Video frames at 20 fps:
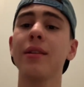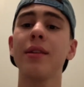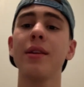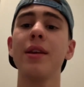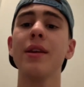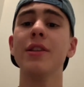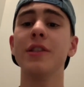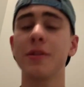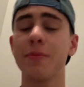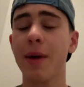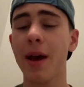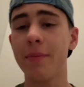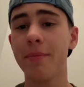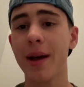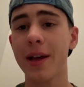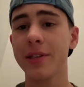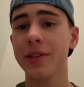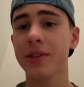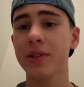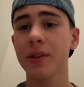is my
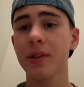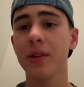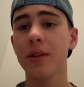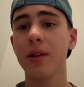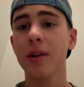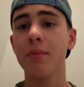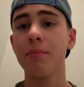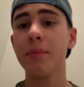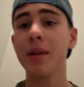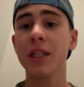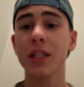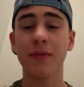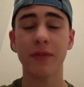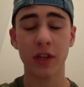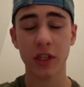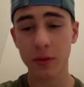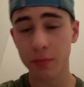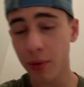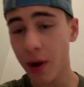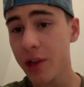best means of
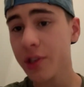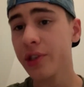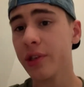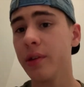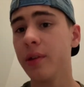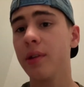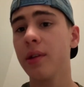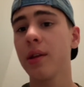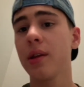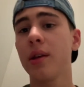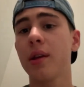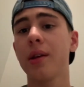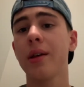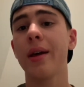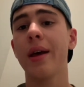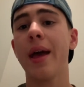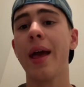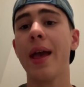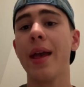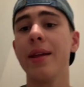expression.
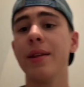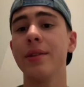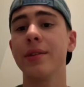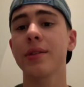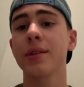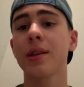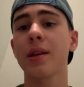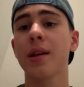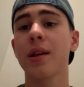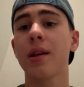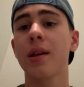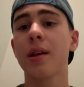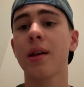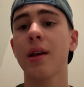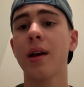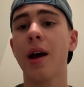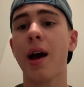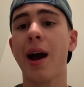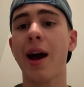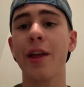And
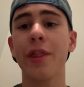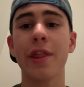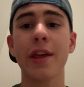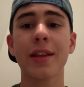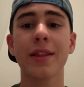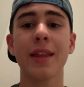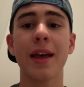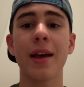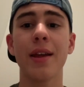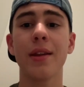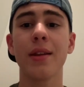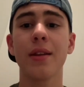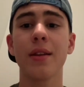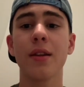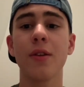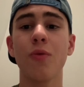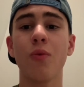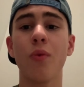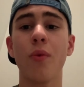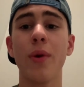I think that
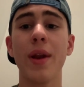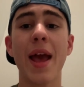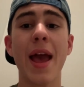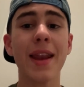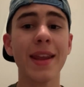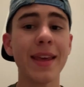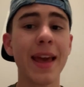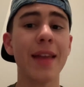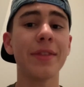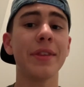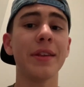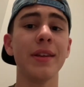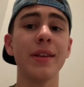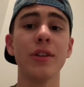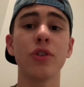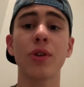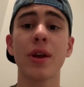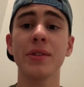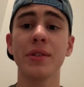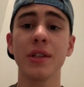when any entity
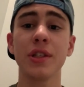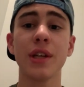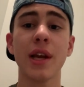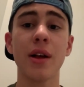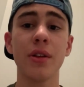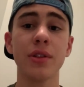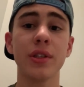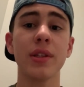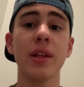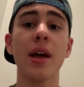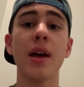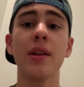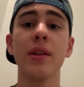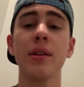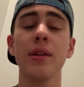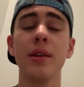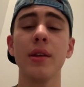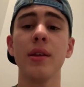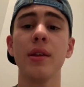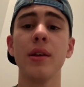tries to challenge that,
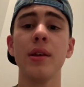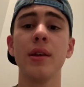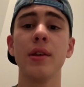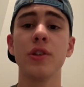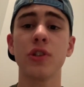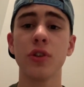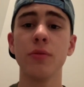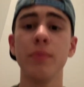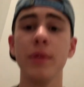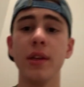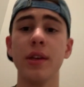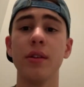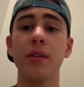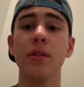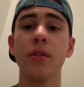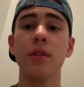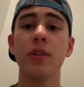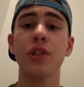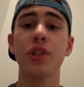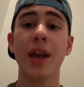it should be
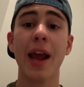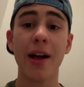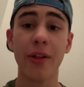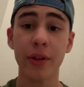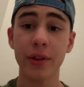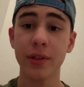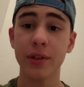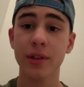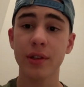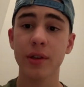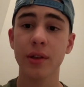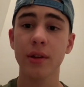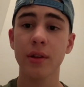challenged